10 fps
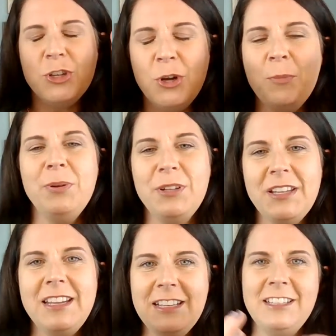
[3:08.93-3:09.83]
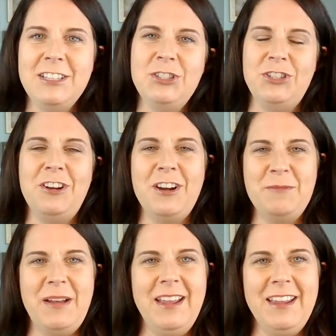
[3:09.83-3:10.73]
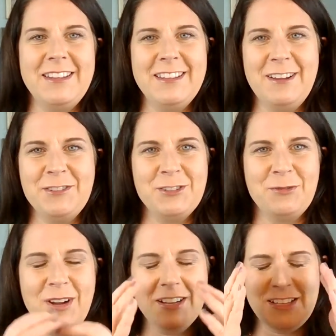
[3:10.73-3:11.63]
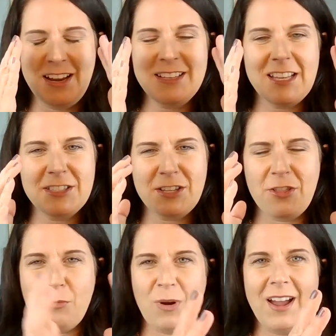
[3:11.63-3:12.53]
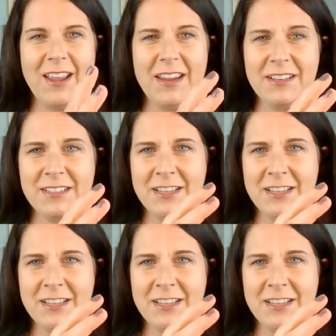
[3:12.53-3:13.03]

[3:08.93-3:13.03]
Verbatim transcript: completely sure in my head that that was a swan because I guess I saw the white